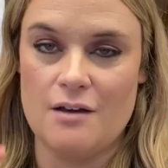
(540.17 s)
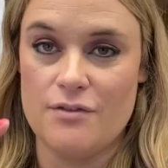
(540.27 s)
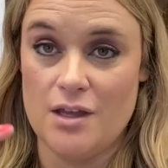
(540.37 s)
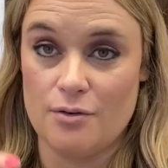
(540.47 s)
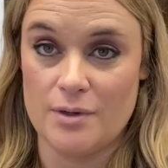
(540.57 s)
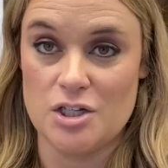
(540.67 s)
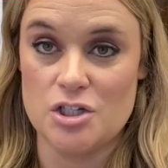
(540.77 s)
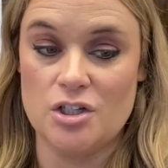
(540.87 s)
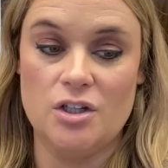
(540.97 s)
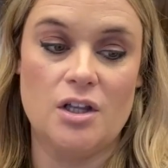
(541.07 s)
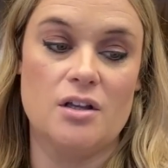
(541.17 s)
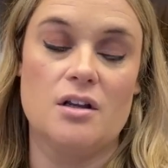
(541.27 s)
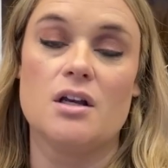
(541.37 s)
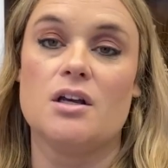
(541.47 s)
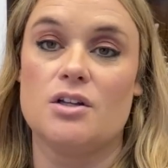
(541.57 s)
of the original,
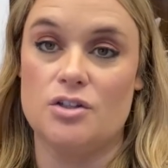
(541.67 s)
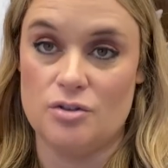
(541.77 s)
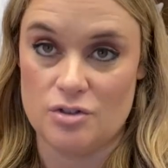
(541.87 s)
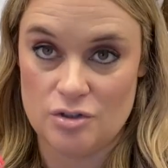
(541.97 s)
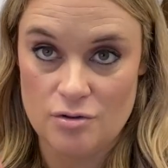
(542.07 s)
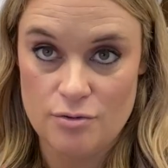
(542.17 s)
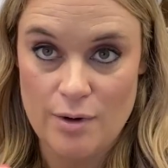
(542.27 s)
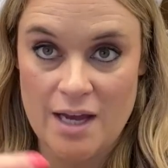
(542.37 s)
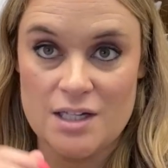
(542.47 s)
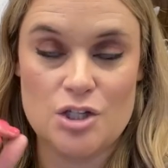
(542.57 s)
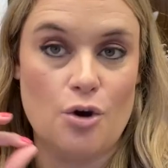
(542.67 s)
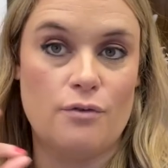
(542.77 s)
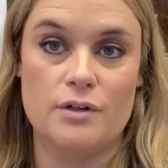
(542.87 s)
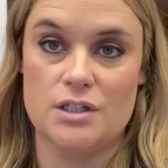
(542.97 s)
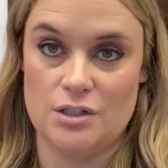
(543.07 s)
do 2 threads
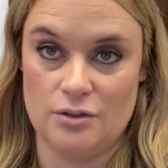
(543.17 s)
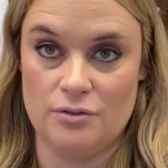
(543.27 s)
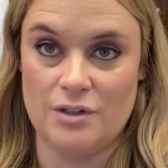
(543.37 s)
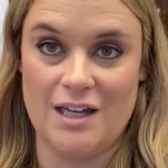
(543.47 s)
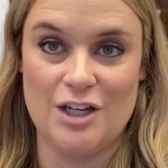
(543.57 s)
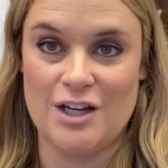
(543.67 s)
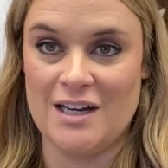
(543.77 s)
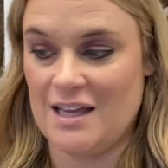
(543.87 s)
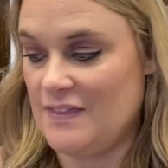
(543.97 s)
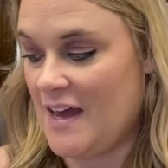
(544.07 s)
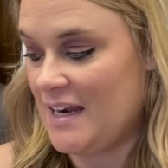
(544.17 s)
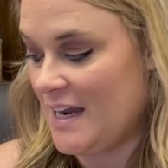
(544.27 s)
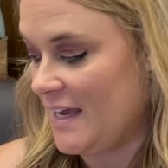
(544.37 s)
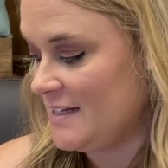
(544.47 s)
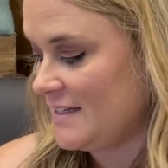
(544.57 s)
over 2, and you're gonna get that
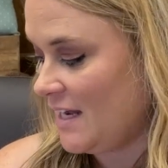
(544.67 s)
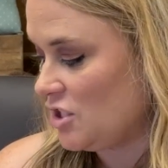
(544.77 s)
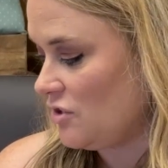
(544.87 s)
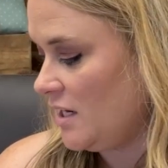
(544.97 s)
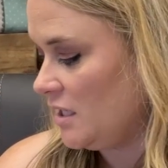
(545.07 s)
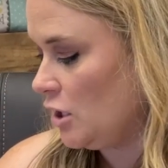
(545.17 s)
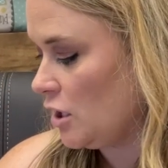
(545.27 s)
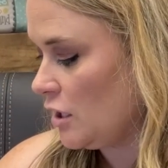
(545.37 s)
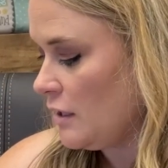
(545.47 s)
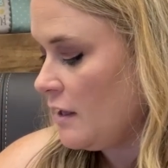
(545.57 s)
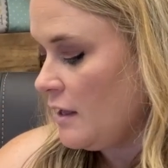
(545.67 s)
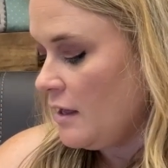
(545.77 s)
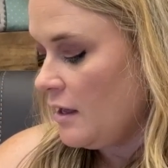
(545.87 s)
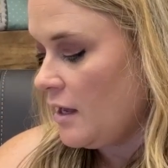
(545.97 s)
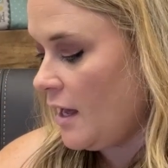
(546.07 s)
nice saturated look.
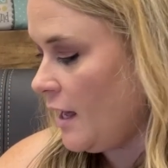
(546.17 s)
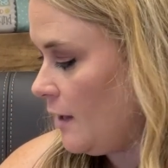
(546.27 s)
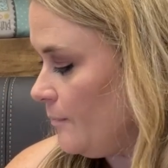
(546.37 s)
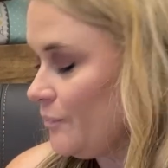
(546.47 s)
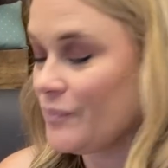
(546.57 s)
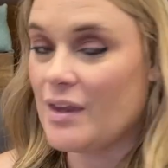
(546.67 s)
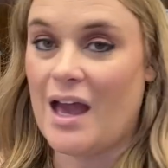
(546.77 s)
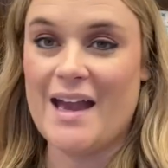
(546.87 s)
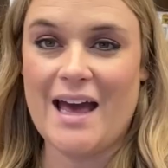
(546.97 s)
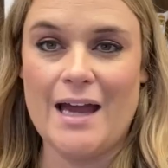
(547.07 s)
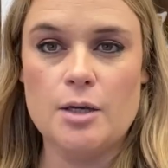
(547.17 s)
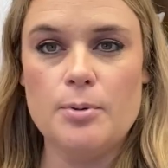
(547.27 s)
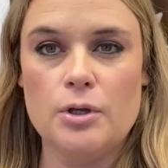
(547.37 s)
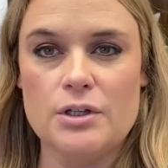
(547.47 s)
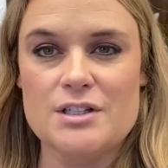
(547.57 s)
I kind of
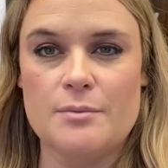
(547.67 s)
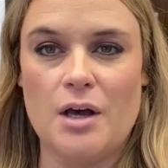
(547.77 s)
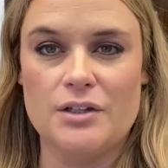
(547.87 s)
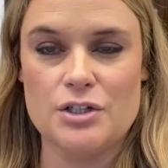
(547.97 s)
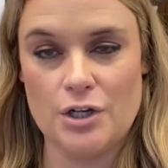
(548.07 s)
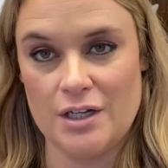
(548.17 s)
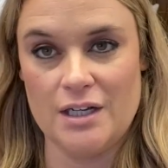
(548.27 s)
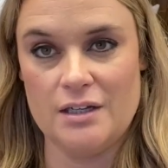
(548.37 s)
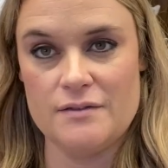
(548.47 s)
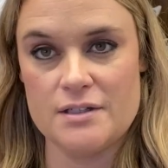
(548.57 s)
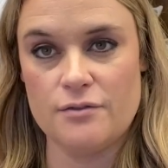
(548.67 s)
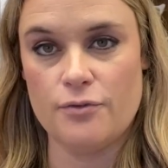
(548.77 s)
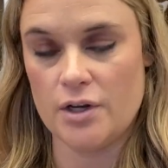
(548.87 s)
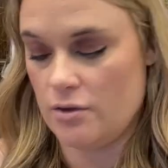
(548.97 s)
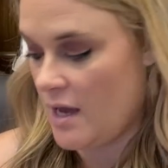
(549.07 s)
pulled some alternatives
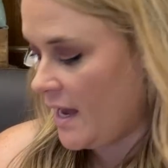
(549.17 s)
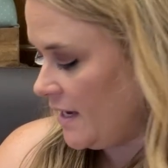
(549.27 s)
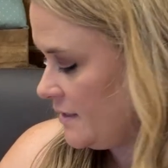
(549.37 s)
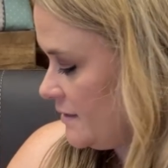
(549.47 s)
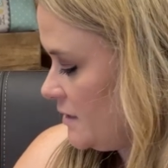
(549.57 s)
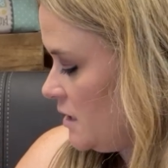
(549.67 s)
for you guys.